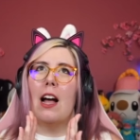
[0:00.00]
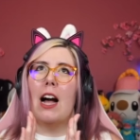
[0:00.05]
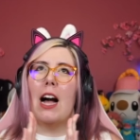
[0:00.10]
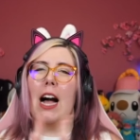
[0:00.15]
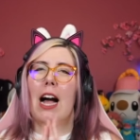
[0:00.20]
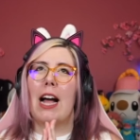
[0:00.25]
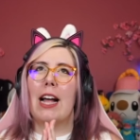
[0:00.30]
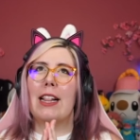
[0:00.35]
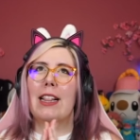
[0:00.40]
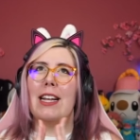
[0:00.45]

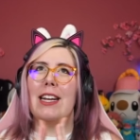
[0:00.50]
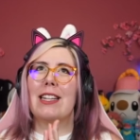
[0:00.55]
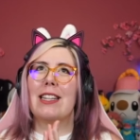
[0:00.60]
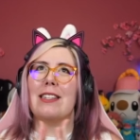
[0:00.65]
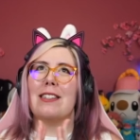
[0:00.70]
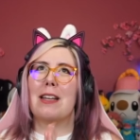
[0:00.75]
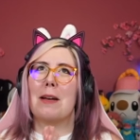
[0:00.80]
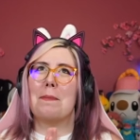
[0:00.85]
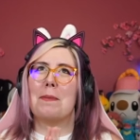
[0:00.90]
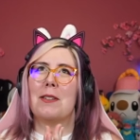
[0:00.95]
I like
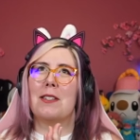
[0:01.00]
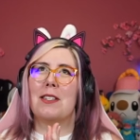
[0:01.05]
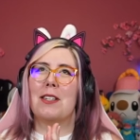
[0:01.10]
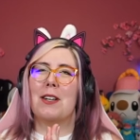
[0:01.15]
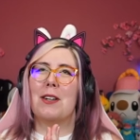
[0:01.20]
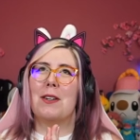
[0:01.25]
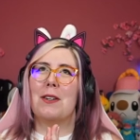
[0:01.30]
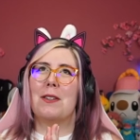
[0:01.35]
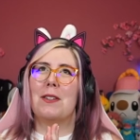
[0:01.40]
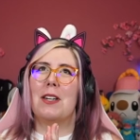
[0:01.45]
this
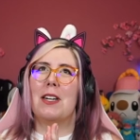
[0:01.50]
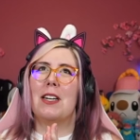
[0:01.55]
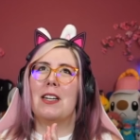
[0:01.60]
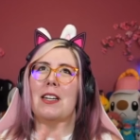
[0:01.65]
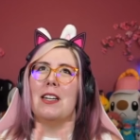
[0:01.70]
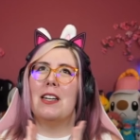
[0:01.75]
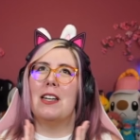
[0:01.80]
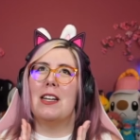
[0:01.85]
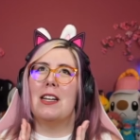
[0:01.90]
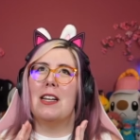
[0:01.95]
episode
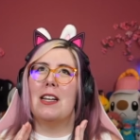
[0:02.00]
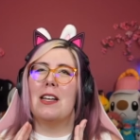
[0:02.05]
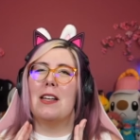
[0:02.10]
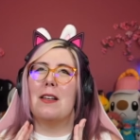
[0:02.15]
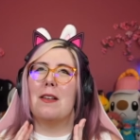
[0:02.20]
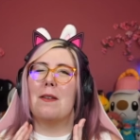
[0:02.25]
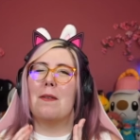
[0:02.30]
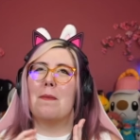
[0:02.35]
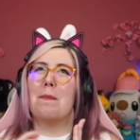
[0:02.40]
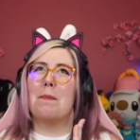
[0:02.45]

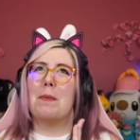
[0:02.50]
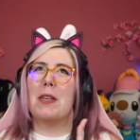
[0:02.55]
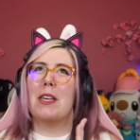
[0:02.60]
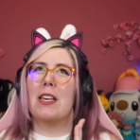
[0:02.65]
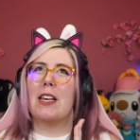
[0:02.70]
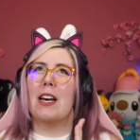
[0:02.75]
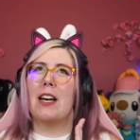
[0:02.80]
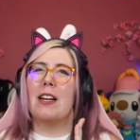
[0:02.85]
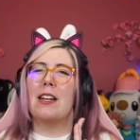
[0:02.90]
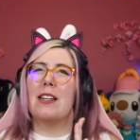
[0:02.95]

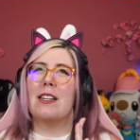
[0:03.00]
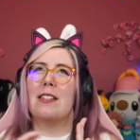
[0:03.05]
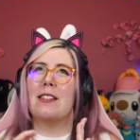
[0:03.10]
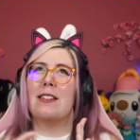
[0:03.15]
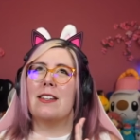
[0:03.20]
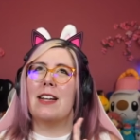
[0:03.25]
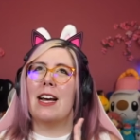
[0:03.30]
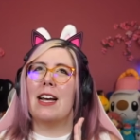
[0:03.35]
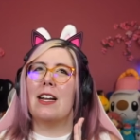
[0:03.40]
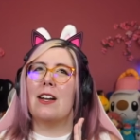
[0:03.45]
because
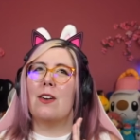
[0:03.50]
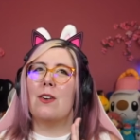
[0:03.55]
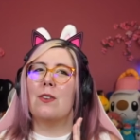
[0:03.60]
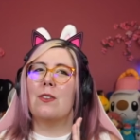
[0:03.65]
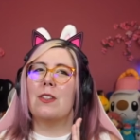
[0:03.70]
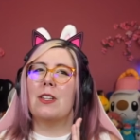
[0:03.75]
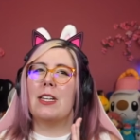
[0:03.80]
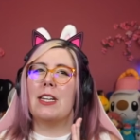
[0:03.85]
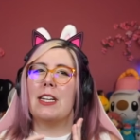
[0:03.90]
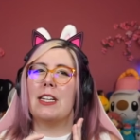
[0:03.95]
not
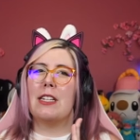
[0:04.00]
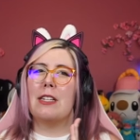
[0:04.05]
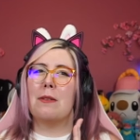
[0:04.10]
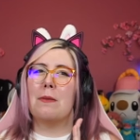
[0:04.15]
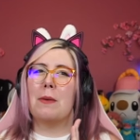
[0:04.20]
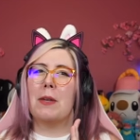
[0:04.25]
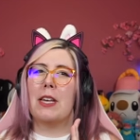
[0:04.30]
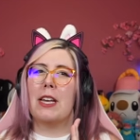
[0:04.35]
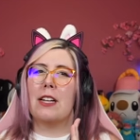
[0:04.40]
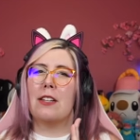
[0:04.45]
only do
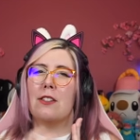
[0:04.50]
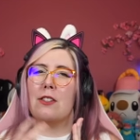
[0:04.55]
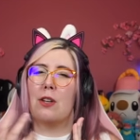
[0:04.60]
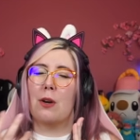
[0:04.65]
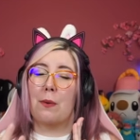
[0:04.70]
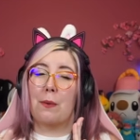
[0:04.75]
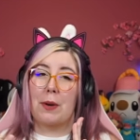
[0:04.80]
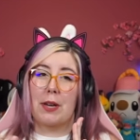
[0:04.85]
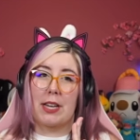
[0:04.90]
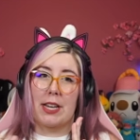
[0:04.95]
we get
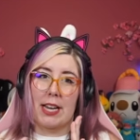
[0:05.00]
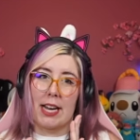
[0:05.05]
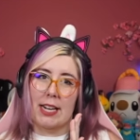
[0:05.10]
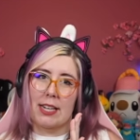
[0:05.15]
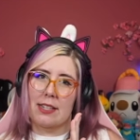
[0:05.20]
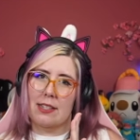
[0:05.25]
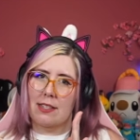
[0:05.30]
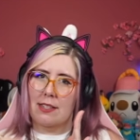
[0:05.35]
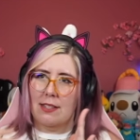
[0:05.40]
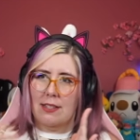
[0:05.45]
Zoe kind
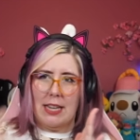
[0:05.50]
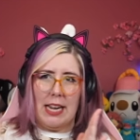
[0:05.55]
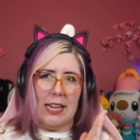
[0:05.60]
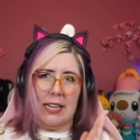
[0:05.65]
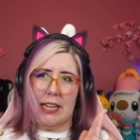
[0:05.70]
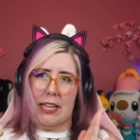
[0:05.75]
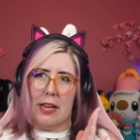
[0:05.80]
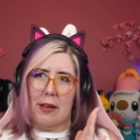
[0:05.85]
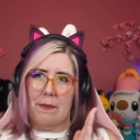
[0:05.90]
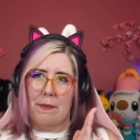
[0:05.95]
of
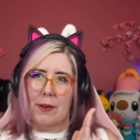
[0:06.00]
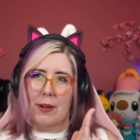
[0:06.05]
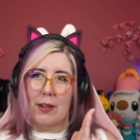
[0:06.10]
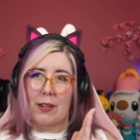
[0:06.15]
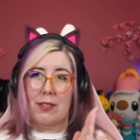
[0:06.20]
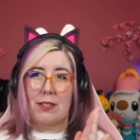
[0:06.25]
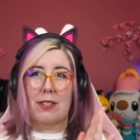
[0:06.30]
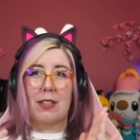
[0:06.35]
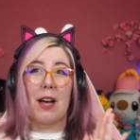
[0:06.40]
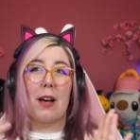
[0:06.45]
standing up for
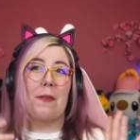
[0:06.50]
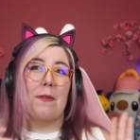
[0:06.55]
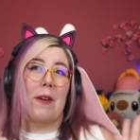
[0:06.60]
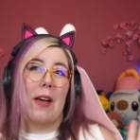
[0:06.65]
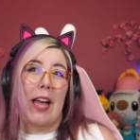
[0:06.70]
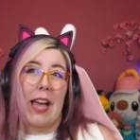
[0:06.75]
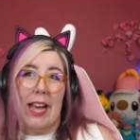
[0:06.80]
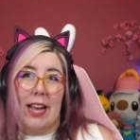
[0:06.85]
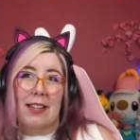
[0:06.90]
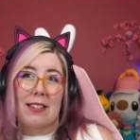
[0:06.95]
herself
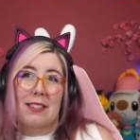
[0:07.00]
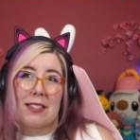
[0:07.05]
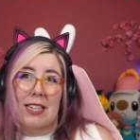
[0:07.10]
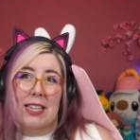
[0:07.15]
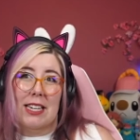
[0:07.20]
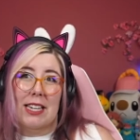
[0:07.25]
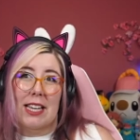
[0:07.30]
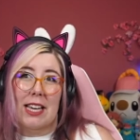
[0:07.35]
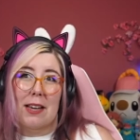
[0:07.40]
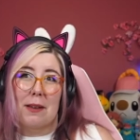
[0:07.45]
and
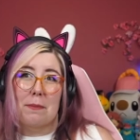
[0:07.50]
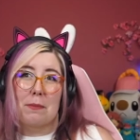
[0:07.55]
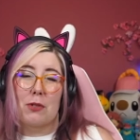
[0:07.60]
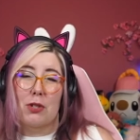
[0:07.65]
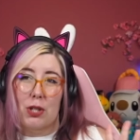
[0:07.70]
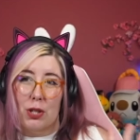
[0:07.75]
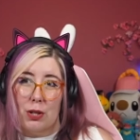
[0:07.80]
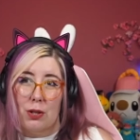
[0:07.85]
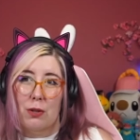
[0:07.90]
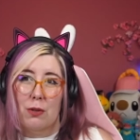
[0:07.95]
standing up
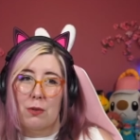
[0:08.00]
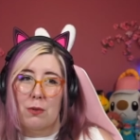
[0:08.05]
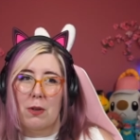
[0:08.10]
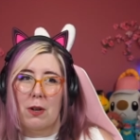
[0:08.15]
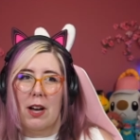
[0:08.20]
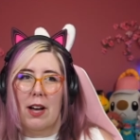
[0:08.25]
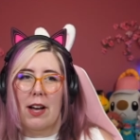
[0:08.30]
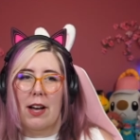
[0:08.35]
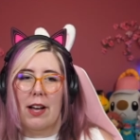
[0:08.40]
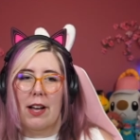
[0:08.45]
to
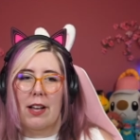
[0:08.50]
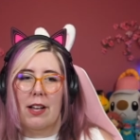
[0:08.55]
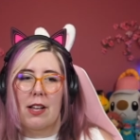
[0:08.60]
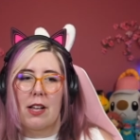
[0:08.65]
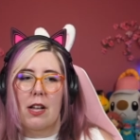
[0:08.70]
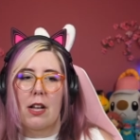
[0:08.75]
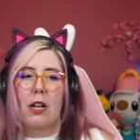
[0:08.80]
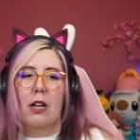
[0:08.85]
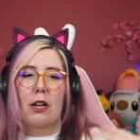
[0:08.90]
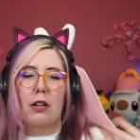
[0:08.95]
uh,
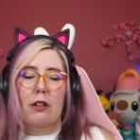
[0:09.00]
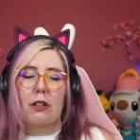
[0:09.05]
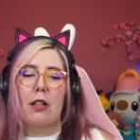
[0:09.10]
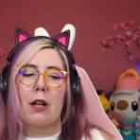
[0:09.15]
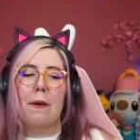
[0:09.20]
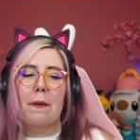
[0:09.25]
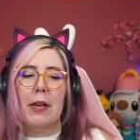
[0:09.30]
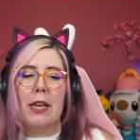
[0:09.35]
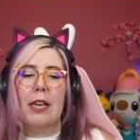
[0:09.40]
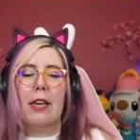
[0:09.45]

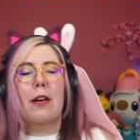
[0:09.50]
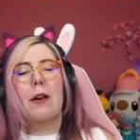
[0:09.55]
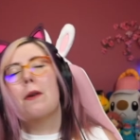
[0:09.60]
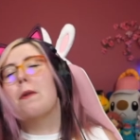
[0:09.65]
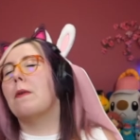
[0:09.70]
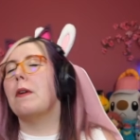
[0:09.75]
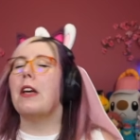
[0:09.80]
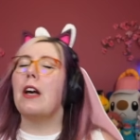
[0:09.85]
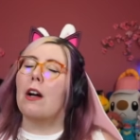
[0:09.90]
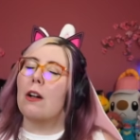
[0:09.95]
Chloe,
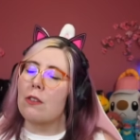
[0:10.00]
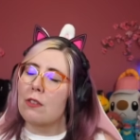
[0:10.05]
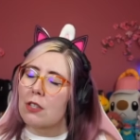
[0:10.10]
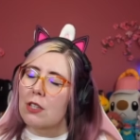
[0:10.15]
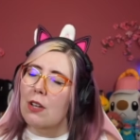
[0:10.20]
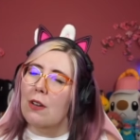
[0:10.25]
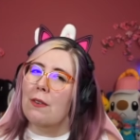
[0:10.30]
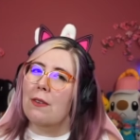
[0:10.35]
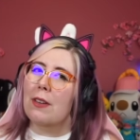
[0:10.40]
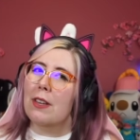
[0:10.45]
we
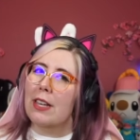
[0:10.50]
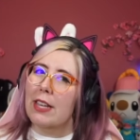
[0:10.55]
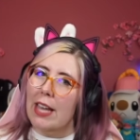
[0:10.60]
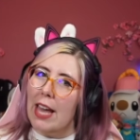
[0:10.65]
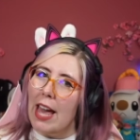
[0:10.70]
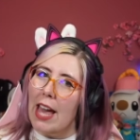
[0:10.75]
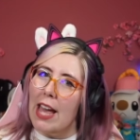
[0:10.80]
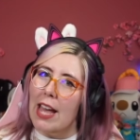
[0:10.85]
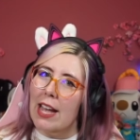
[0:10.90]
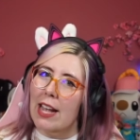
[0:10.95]
also
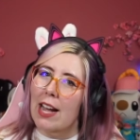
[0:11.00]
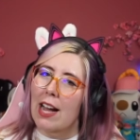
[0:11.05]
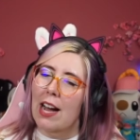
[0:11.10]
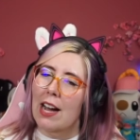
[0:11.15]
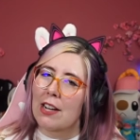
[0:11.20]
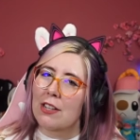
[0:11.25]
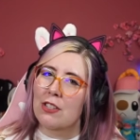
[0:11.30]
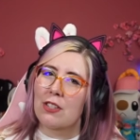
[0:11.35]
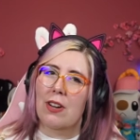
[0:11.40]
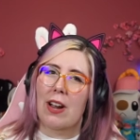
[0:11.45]
get
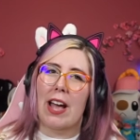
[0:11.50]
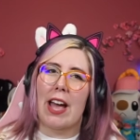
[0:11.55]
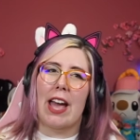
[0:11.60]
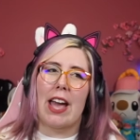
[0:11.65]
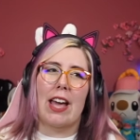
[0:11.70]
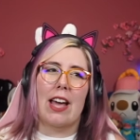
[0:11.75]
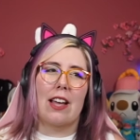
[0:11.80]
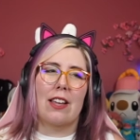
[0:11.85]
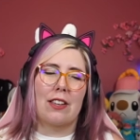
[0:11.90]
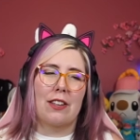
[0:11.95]

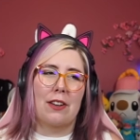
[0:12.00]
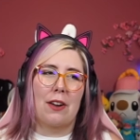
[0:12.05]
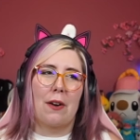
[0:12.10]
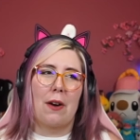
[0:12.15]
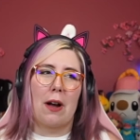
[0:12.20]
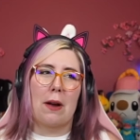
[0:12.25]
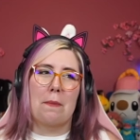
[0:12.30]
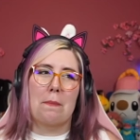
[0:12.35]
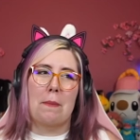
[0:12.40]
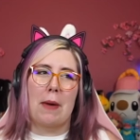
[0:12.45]
Andre, you know,
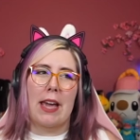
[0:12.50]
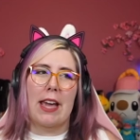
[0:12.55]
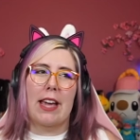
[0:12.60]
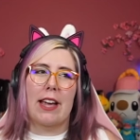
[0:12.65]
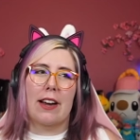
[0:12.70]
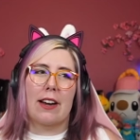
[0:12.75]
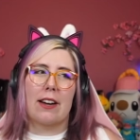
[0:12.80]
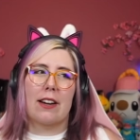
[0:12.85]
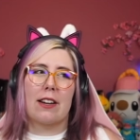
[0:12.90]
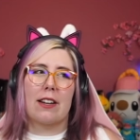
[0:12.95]
our
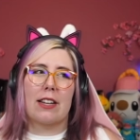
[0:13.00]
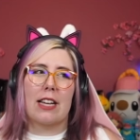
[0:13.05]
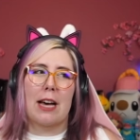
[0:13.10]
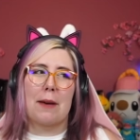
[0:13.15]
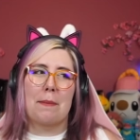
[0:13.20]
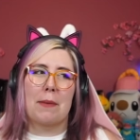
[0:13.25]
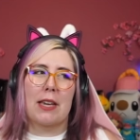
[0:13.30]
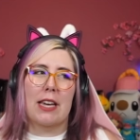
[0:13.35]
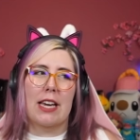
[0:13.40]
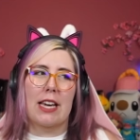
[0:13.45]
mayor,
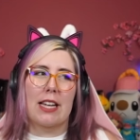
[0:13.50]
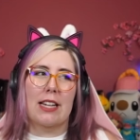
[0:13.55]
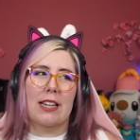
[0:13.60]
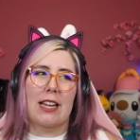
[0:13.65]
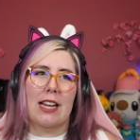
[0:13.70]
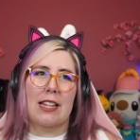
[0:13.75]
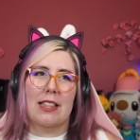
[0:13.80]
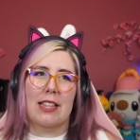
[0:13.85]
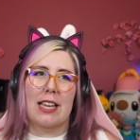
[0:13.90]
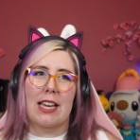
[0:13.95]
coming in
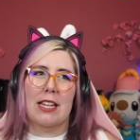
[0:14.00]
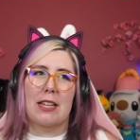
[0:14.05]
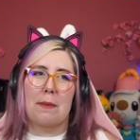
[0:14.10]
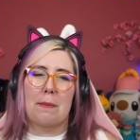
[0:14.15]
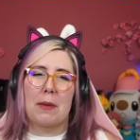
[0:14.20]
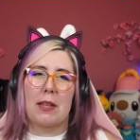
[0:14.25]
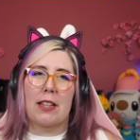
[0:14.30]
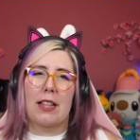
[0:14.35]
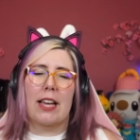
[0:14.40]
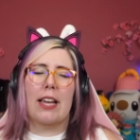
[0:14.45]
at the end and
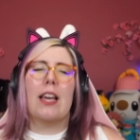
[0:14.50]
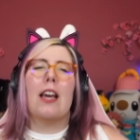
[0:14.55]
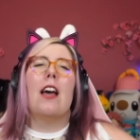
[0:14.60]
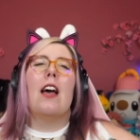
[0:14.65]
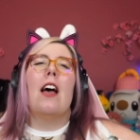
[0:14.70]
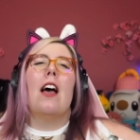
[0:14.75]
being like,